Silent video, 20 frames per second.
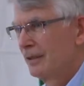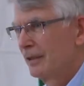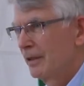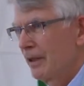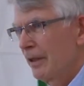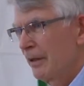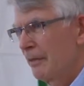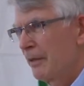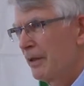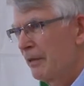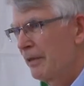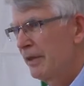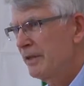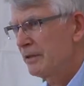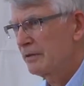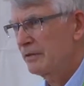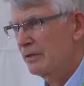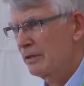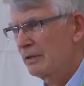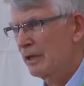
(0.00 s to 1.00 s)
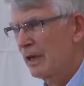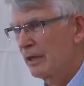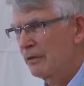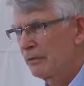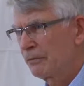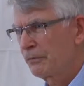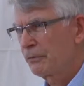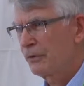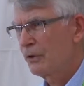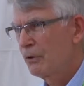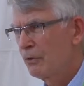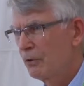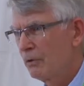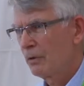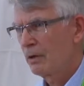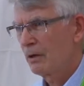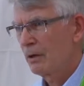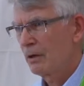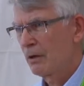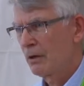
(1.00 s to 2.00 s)
And this is a kind of
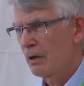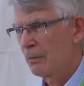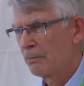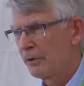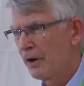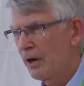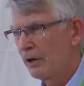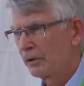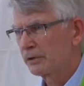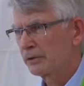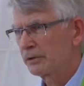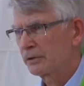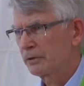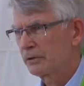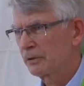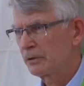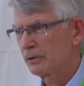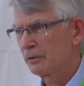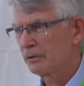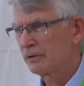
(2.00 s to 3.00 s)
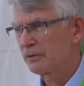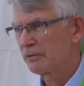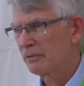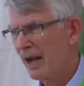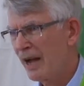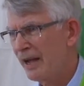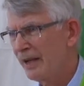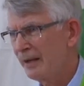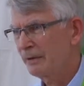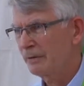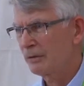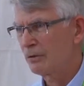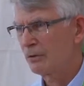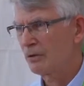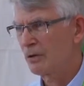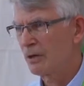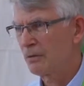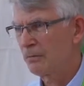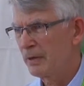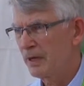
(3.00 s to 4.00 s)
new approach to try to
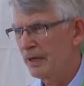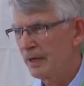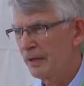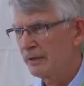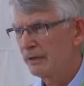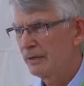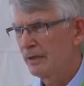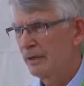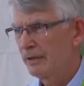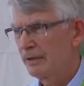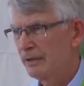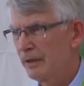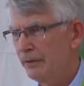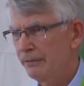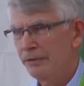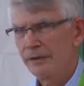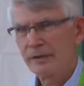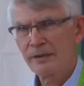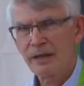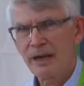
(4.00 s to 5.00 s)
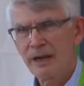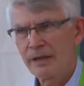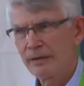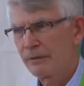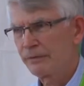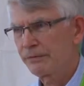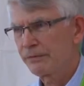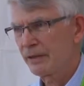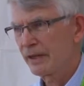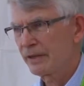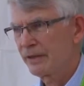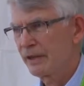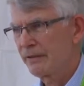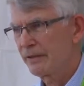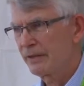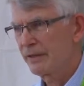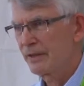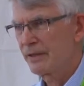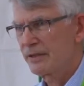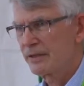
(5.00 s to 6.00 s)
combine different kind of
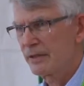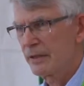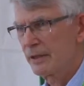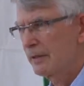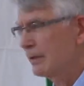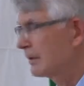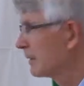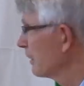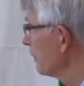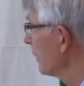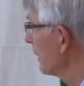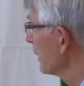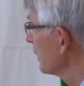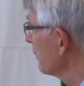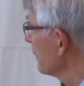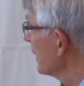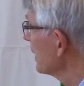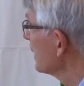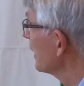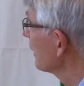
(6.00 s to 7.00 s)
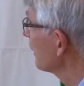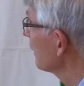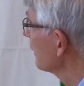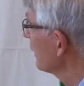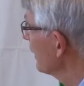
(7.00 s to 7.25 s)
activities in one building.